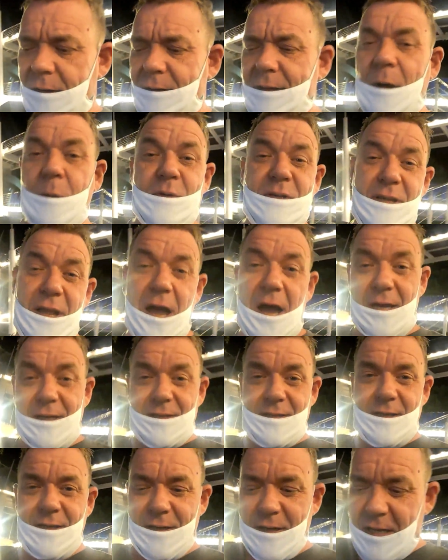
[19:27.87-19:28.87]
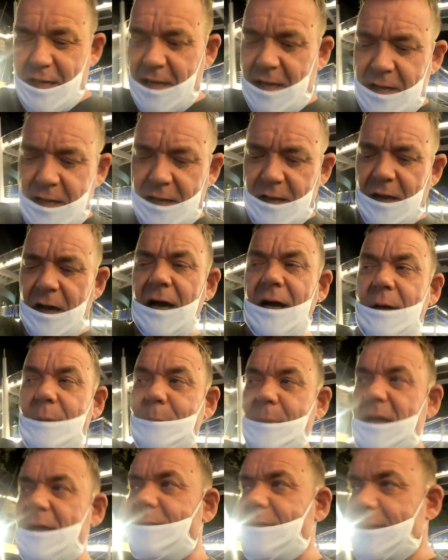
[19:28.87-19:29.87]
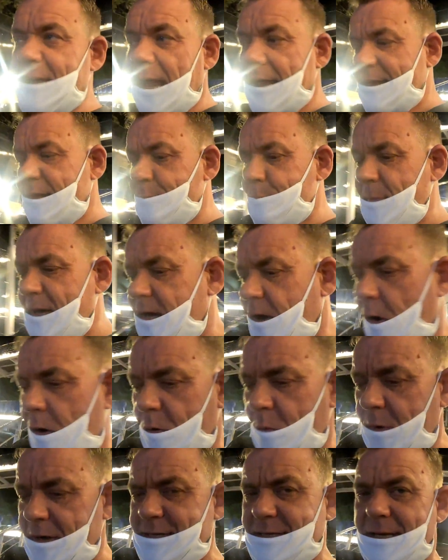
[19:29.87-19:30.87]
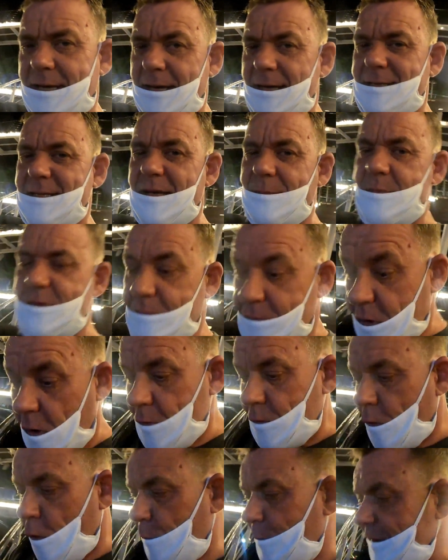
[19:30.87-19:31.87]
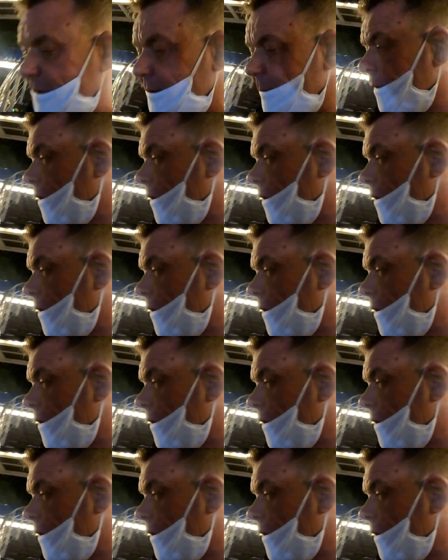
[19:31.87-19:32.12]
That was nice. Um, even like the Mekong whiskey seems to have gone up in the